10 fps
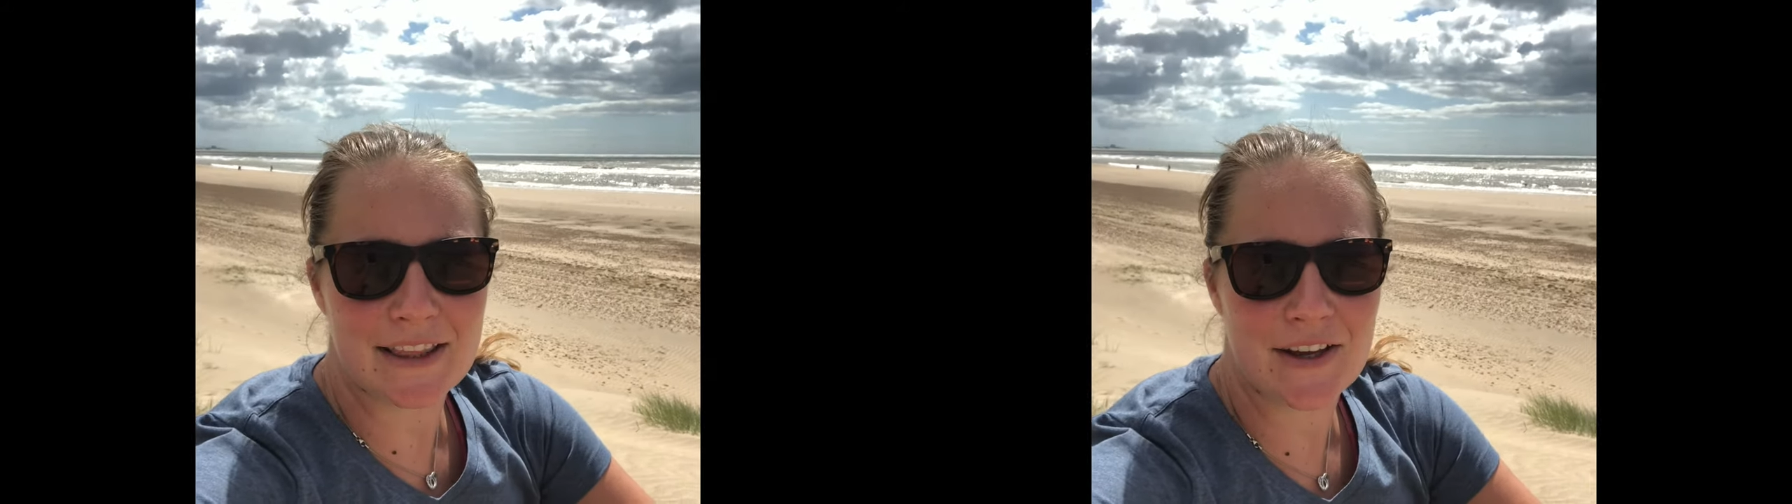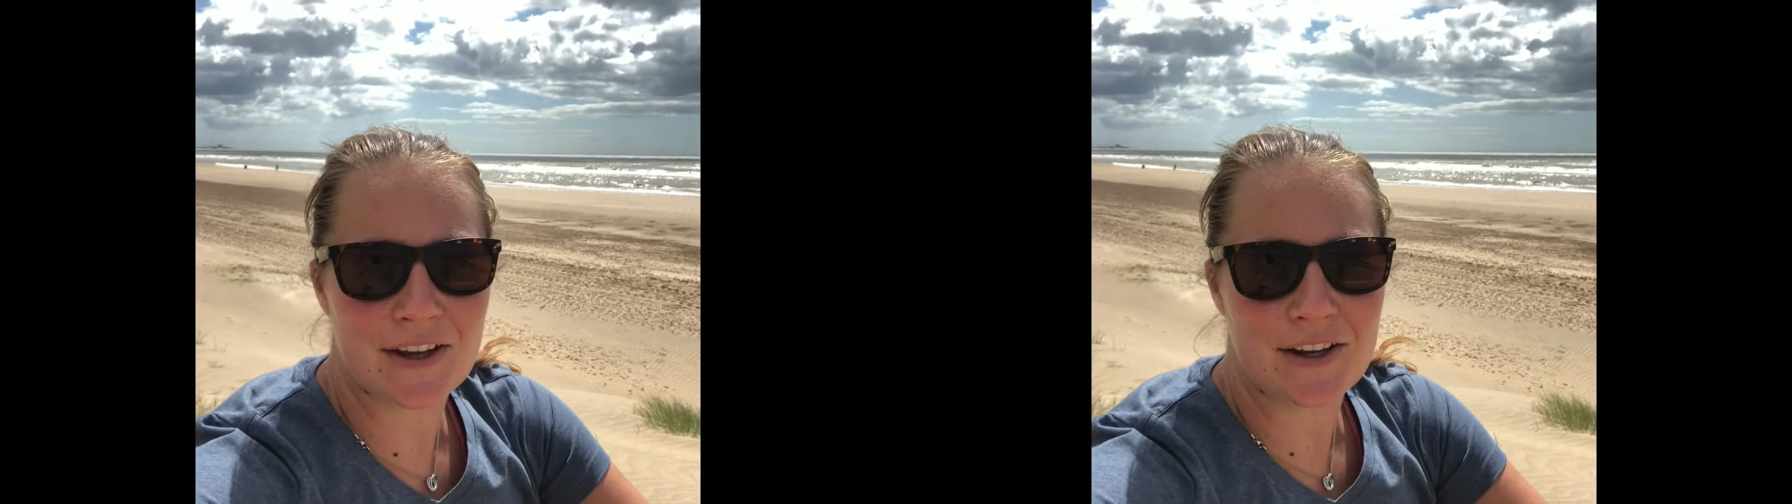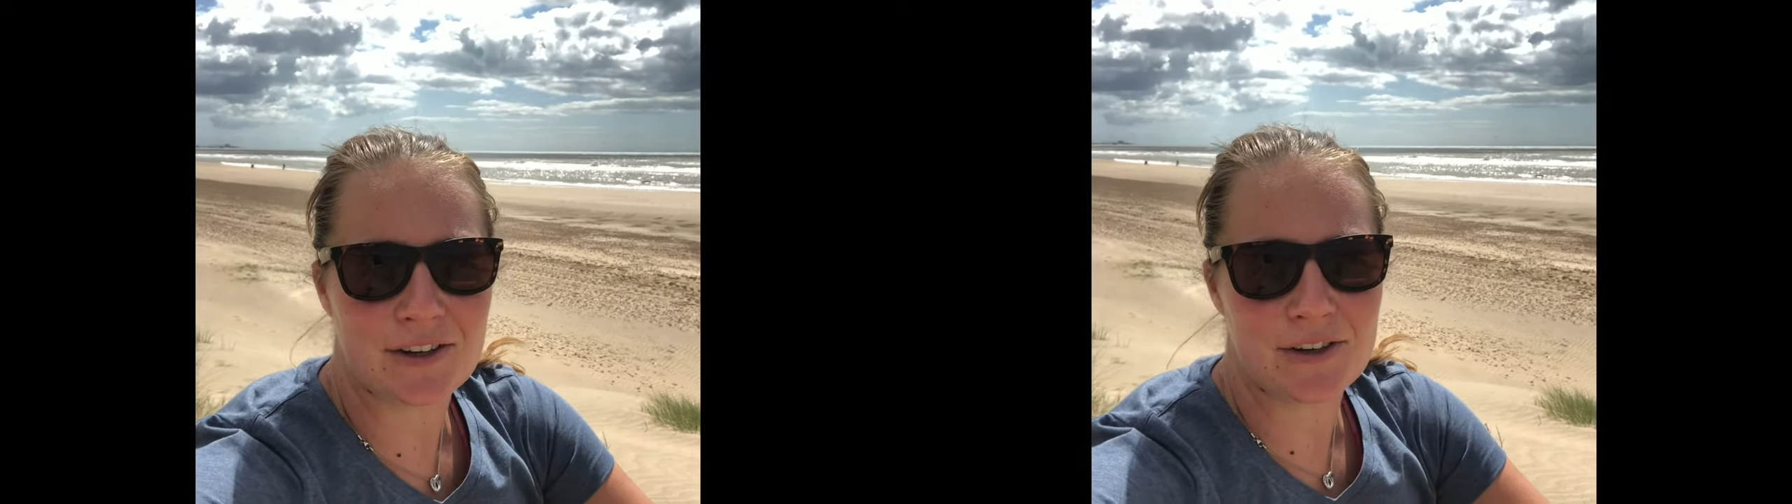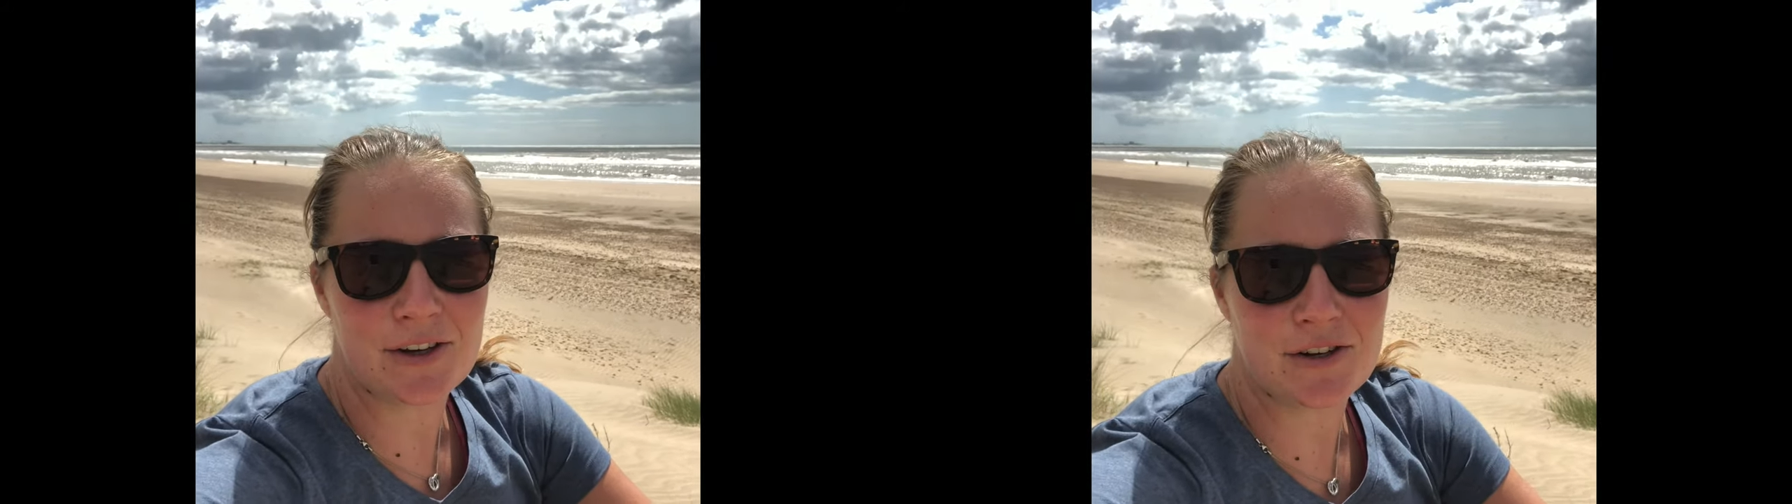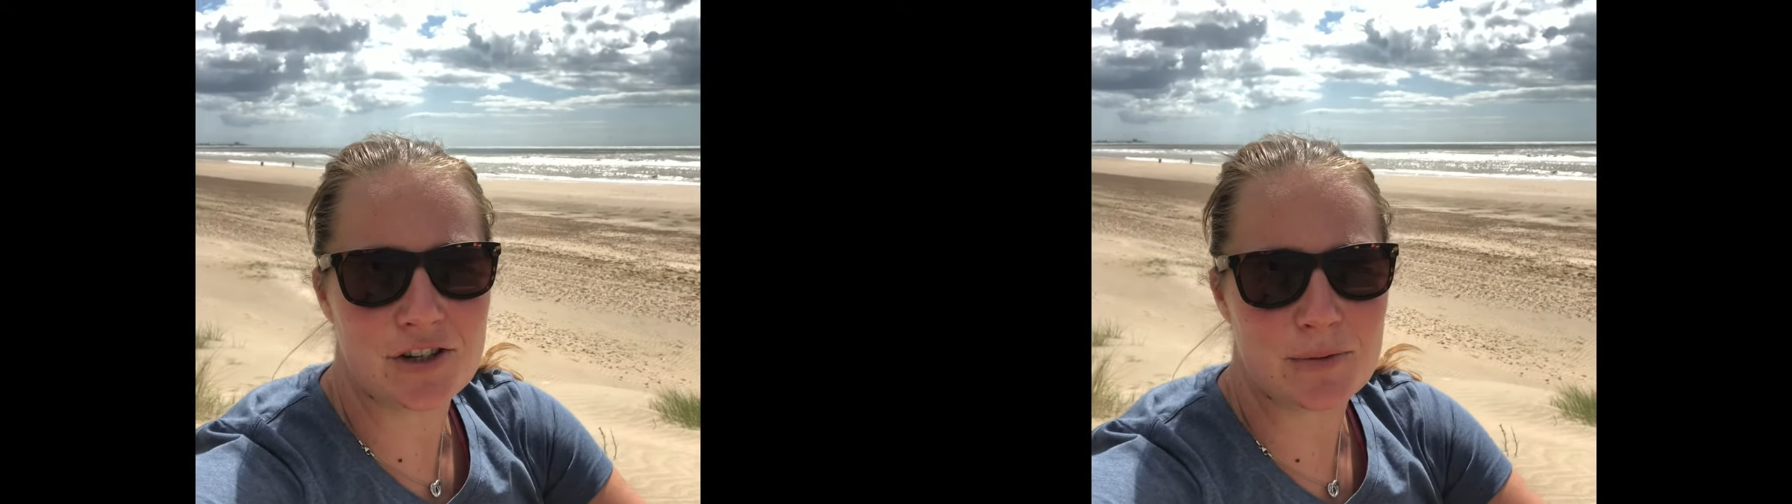the new
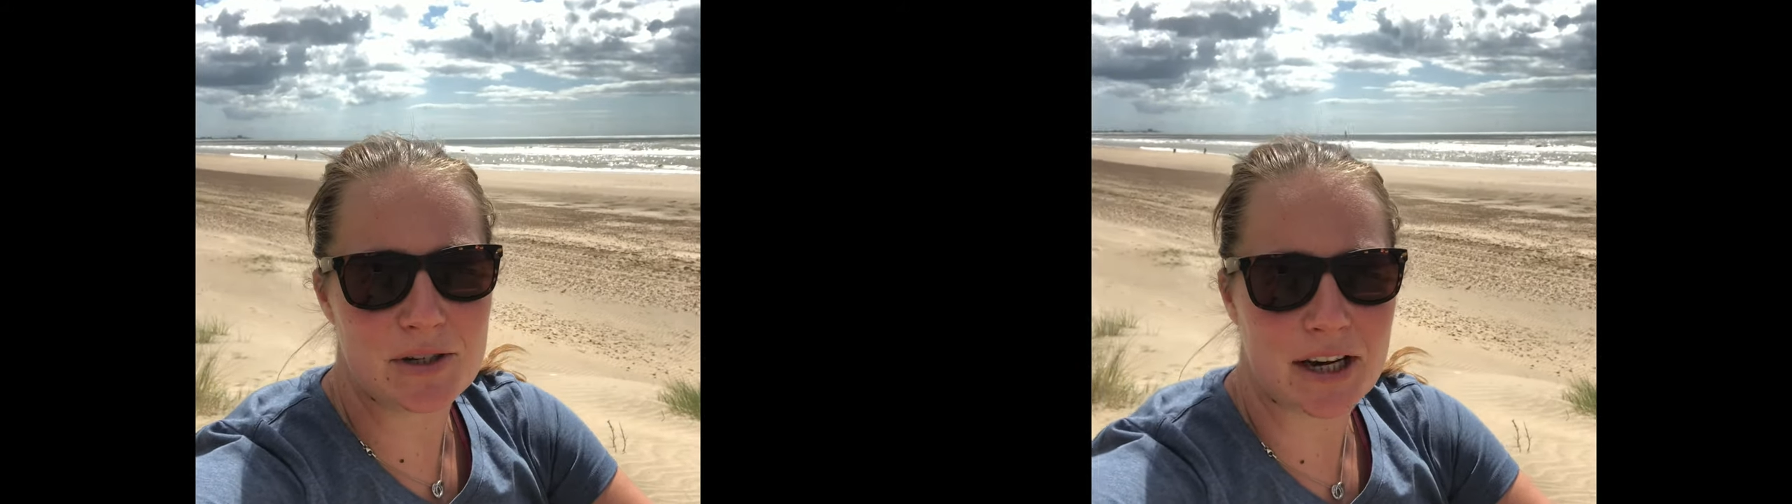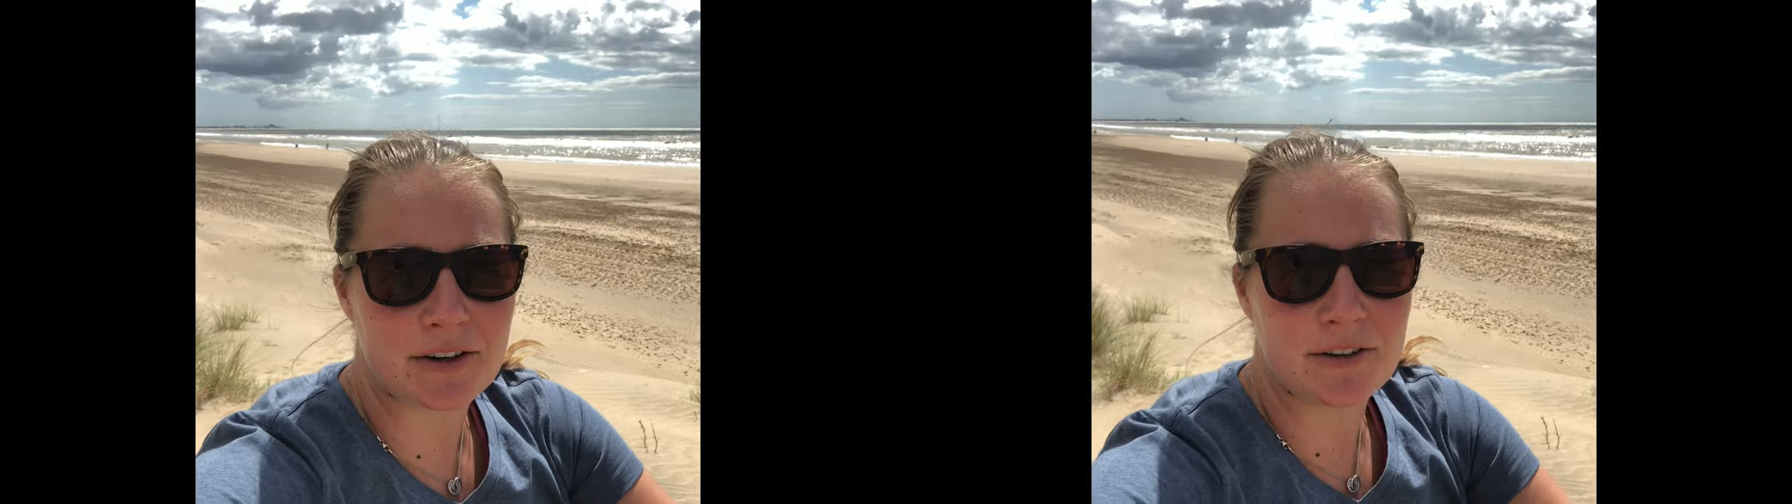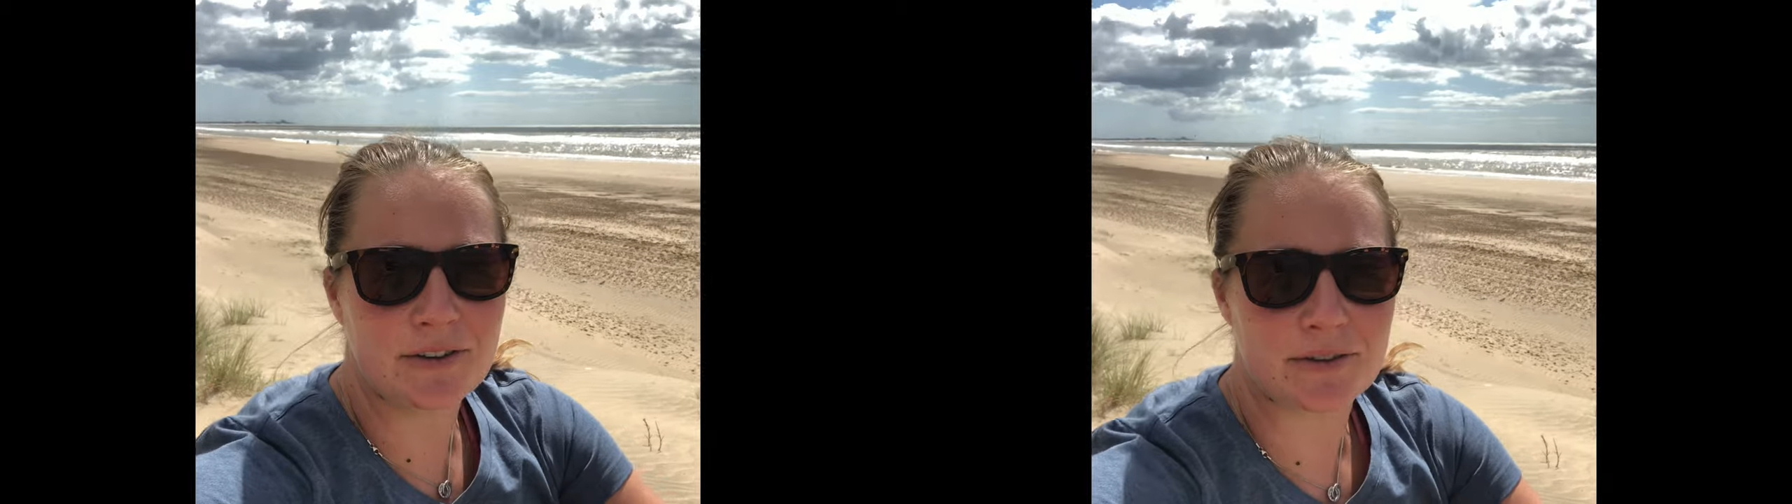YouTube channel,